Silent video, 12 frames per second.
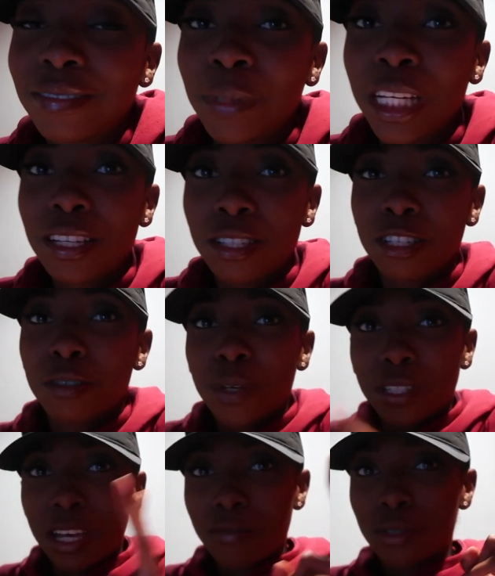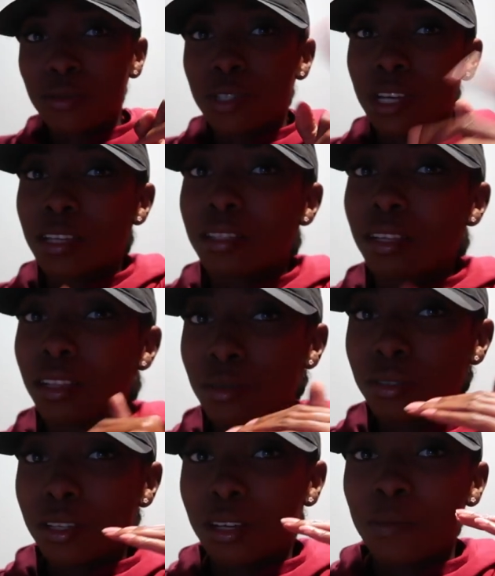because you're supposed to have two shots a
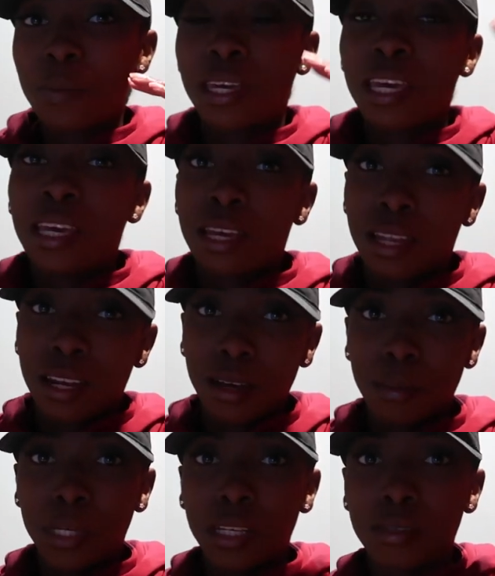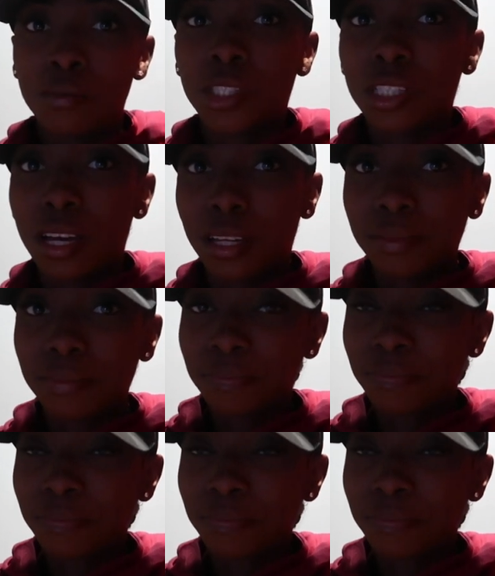close up and a medium shot.